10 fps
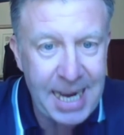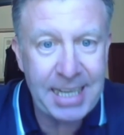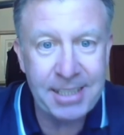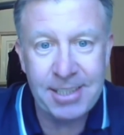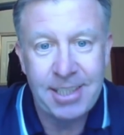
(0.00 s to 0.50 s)

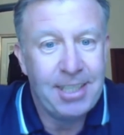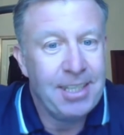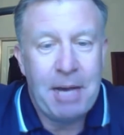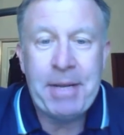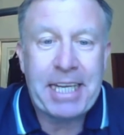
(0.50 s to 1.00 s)
and
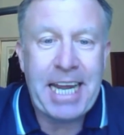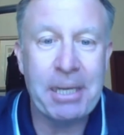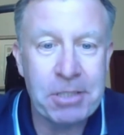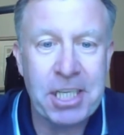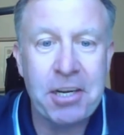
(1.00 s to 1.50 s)
I mean
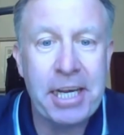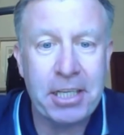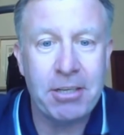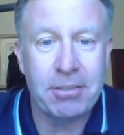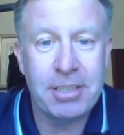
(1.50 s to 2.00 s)
Kenny was an
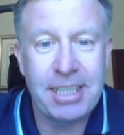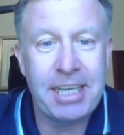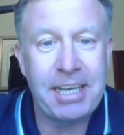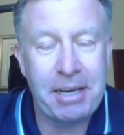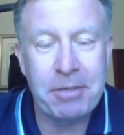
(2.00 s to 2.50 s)
icon.
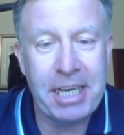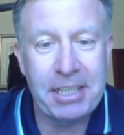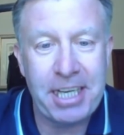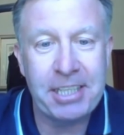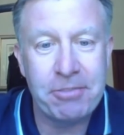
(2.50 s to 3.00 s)

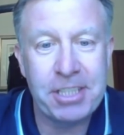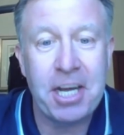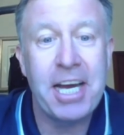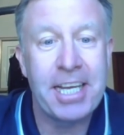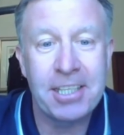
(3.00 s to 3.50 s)
It
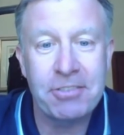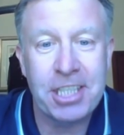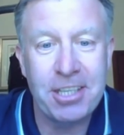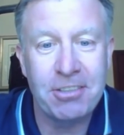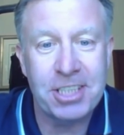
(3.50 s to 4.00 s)
retired
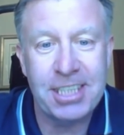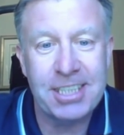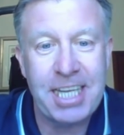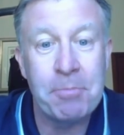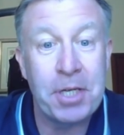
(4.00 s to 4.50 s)
obviously long
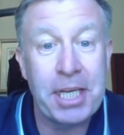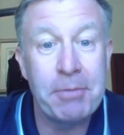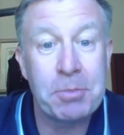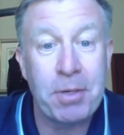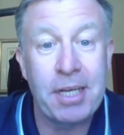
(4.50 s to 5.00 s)
since then, but
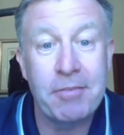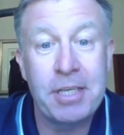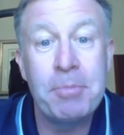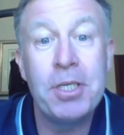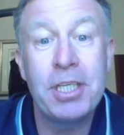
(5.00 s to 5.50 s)
he was playing
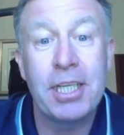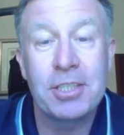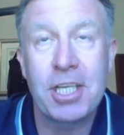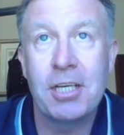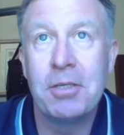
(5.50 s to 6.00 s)
for
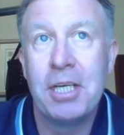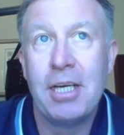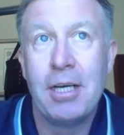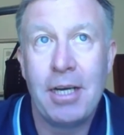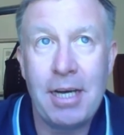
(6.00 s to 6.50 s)
Hibernian. So
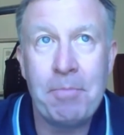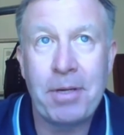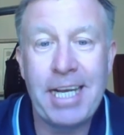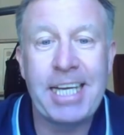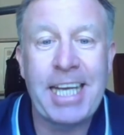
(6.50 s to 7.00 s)

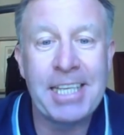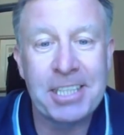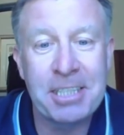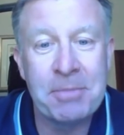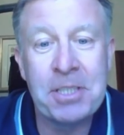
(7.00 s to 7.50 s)
I'm playing
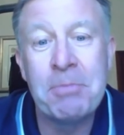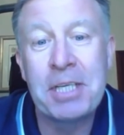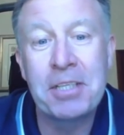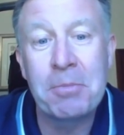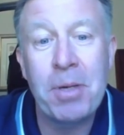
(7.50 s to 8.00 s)
against him in the
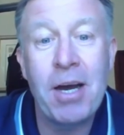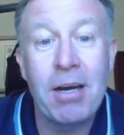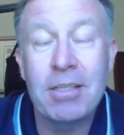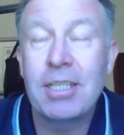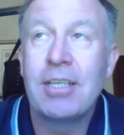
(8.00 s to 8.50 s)
middle of the
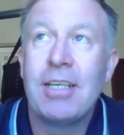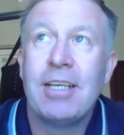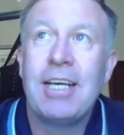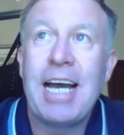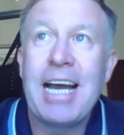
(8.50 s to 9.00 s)
park,
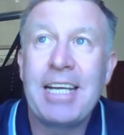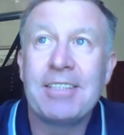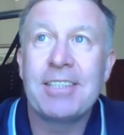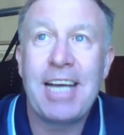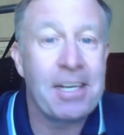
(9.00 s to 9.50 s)

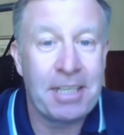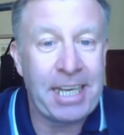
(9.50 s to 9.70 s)
and.